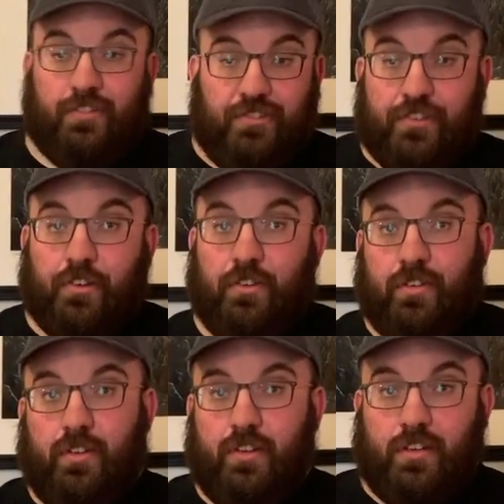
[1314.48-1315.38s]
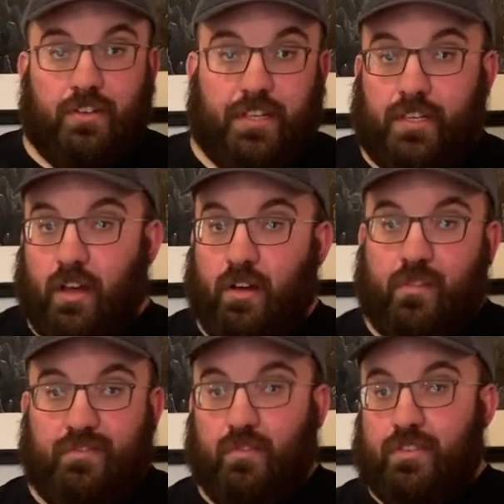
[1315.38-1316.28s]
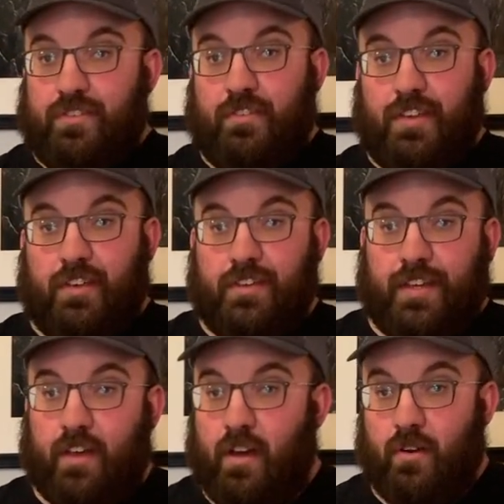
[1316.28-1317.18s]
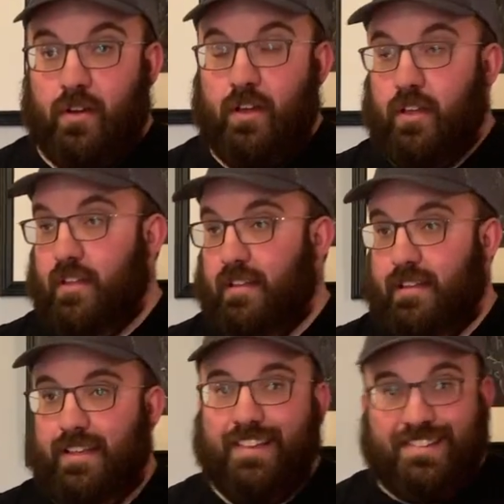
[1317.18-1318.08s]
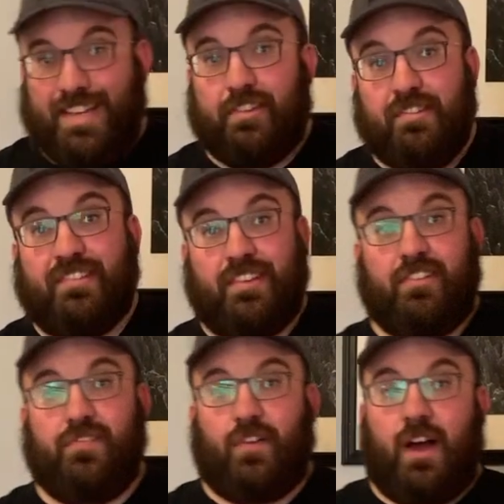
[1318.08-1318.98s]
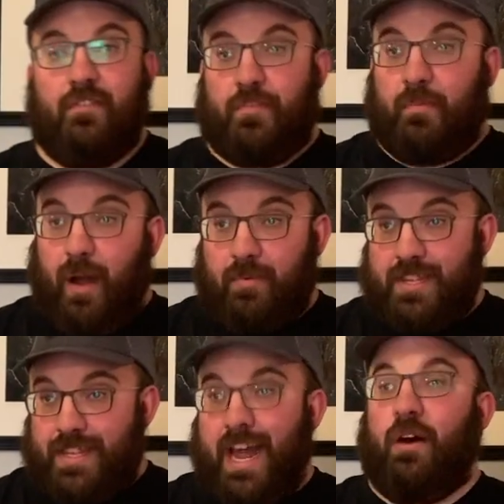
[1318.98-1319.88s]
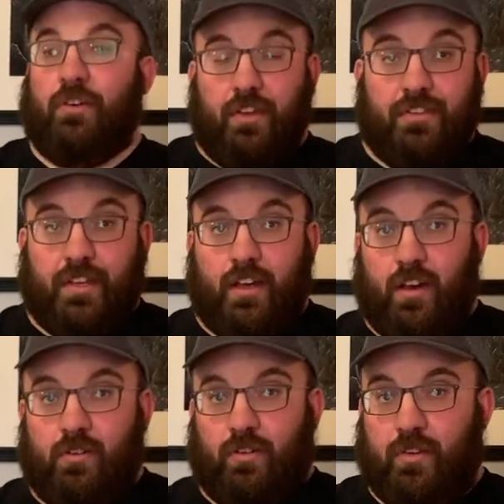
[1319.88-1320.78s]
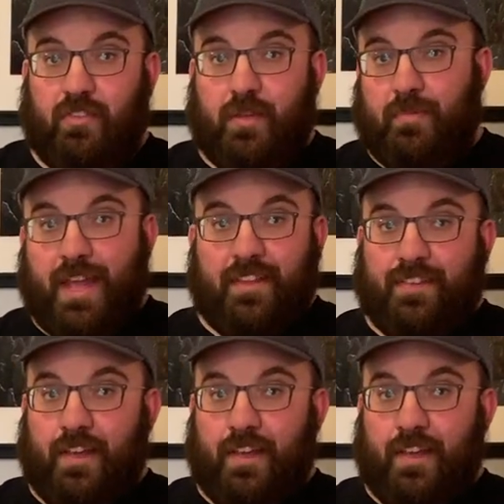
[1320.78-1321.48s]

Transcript: Shield, good to go. 43, good to go. SIG 365 is probably now good to go, although they beta